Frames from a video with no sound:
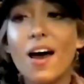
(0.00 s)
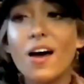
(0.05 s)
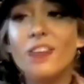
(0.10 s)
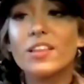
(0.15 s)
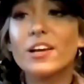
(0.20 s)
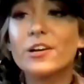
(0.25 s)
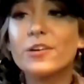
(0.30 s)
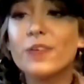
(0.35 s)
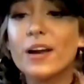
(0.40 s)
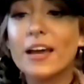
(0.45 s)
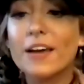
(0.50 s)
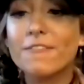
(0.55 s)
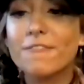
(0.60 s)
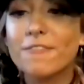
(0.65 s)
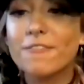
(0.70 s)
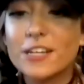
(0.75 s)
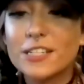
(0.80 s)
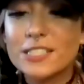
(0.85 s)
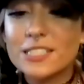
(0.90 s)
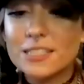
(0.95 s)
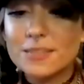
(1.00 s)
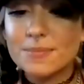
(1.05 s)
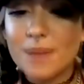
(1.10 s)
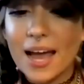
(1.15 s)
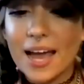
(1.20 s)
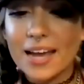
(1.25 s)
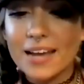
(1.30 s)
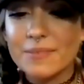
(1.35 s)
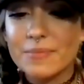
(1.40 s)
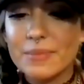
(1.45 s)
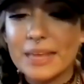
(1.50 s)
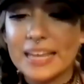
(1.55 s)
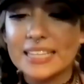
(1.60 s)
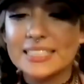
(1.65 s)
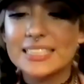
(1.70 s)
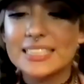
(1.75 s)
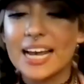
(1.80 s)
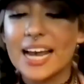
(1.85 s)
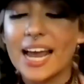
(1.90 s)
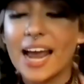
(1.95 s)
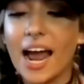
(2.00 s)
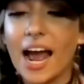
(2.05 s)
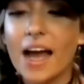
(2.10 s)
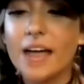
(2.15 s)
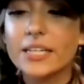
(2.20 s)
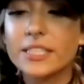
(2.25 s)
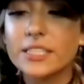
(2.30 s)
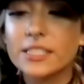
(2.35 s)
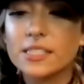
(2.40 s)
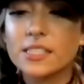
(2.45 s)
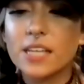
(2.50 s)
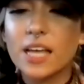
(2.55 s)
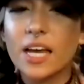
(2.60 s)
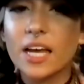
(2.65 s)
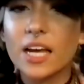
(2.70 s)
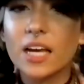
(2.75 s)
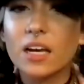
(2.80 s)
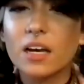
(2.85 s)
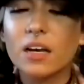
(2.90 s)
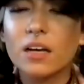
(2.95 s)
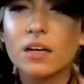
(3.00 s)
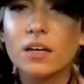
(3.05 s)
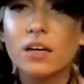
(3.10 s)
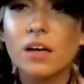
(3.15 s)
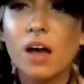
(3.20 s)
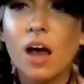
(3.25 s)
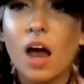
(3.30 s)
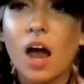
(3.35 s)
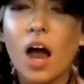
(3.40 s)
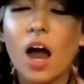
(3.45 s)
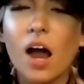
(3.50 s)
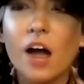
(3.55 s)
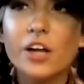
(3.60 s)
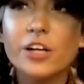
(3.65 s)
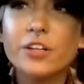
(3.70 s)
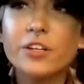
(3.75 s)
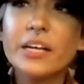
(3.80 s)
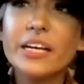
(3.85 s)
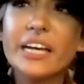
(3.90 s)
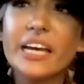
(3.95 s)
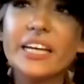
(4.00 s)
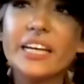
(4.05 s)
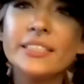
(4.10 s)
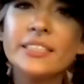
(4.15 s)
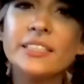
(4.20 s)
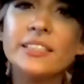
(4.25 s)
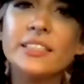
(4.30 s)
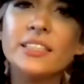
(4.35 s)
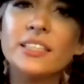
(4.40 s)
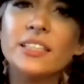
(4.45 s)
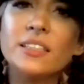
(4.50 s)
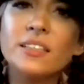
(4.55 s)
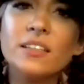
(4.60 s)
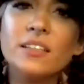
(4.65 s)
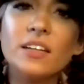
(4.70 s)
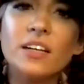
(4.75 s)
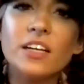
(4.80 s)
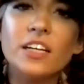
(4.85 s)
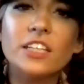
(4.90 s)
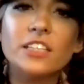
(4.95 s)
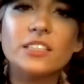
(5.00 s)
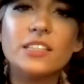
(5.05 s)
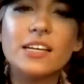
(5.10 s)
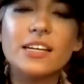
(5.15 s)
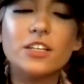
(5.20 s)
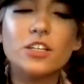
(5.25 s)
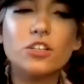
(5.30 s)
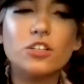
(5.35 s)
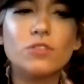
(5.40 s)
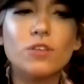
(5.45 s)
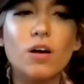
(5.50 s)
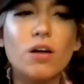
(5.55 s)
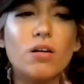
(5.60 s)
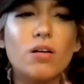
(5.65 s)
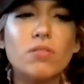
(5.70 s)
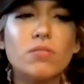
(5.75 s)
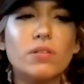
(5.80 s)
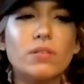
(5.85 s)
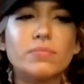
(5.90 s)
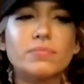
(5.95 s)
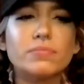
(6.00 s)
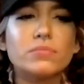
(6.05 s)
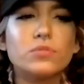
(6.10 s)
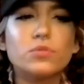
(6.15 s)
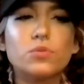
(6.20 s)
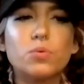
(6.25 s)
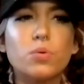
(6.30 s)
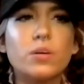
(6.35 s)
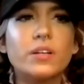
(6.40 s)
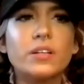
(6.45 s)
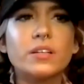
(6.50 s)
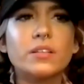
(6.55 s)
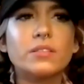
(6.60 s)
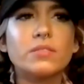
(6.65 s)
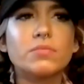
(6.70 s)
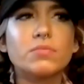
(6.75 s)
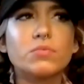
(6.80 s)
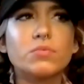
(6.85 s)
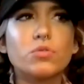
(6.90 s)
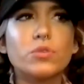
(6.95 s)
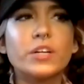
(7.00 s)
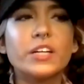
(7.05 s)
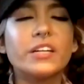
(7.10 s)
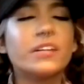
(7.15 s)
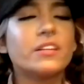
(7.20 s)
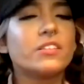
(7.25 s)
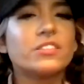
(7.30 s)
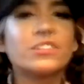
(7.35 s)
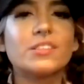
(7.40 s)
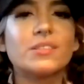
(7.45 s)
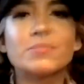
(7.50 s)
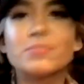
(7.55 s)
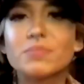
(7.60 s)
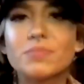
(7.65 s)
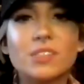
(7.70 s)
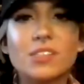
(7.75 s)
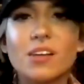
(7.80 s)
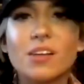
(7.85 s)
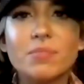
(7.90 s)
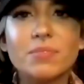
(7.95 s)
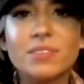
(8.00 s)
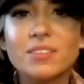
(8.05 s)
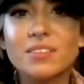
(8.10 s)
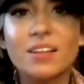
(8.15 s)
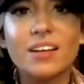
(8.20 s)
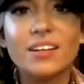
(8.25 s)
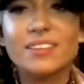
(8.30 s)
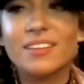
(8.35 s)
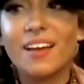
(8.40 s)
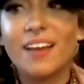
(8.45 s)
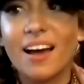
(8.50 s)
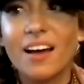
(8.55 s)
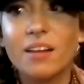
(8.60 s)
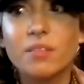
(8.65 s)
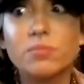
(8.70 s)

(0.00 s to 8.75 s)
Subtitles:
Like, when I first met him that day, I was like, are you, like, 18? He's like, no, I'm 23 or something like that.